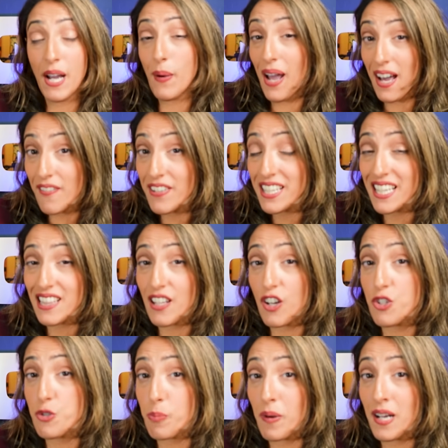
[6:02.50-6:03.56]
Now, having an
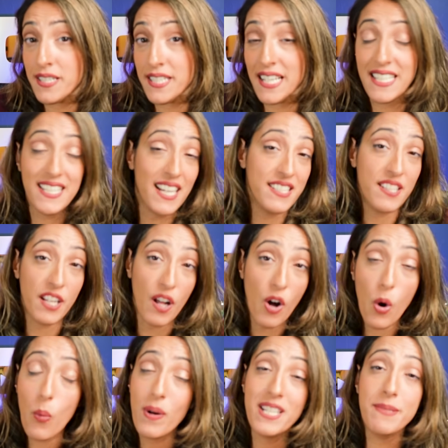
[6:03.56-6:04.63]
enlarged prostate doesn't
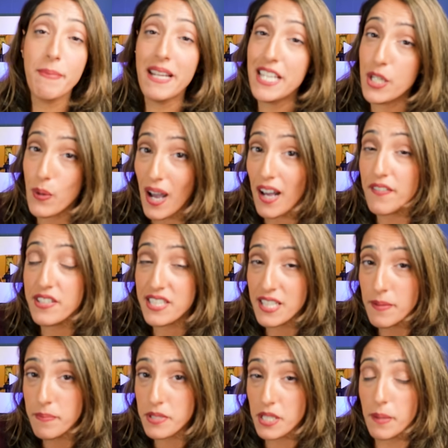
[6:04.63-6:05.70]
always mean you have
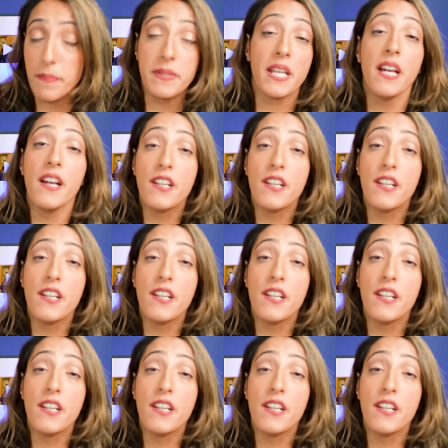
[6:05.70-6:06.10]
symptoms.